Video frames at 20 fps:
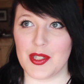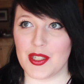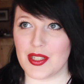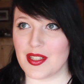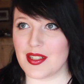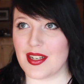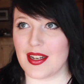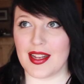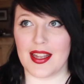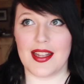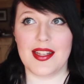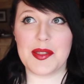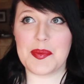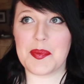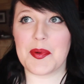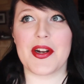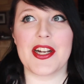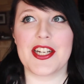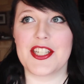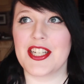just
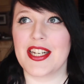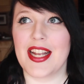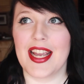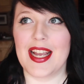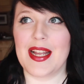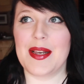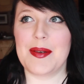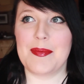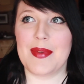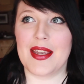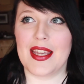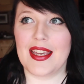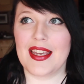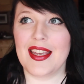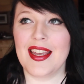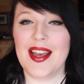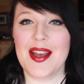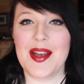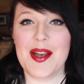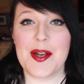inspiration hit
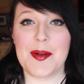me,